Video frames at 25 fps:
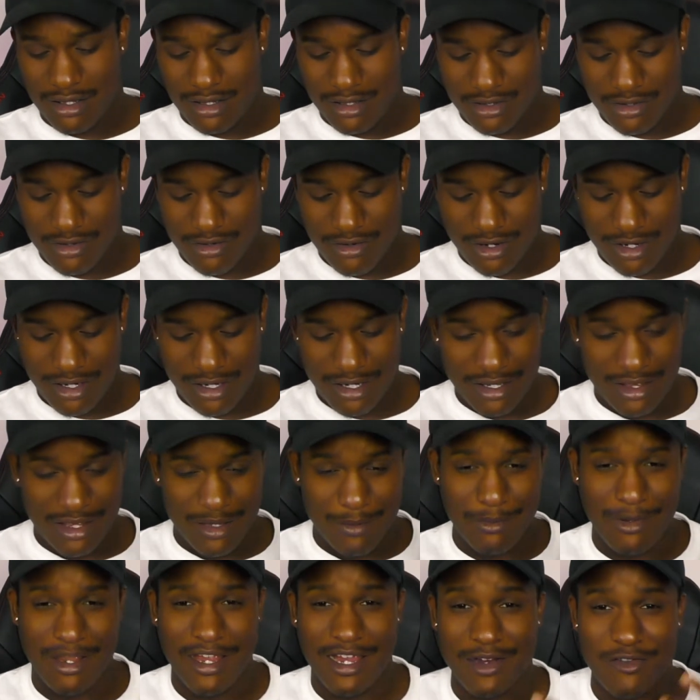Sorry, hitting
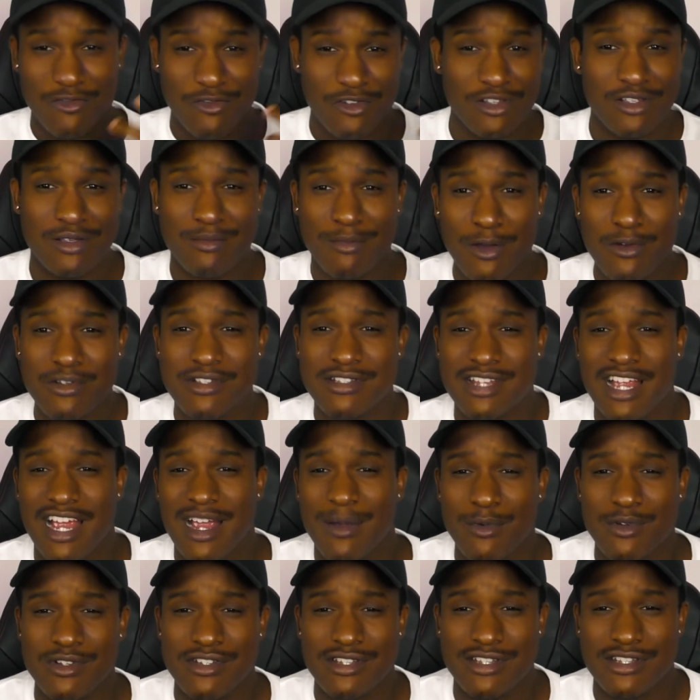the mic. Really, most of the
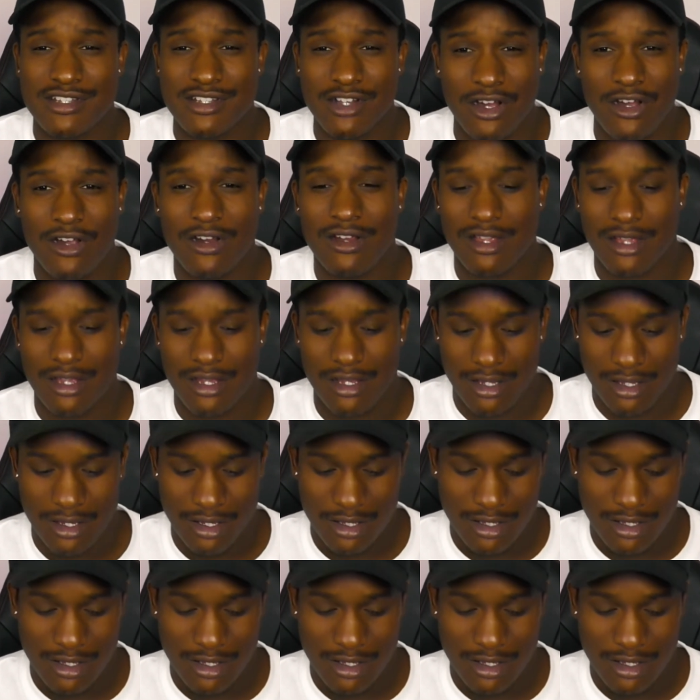time was just talking.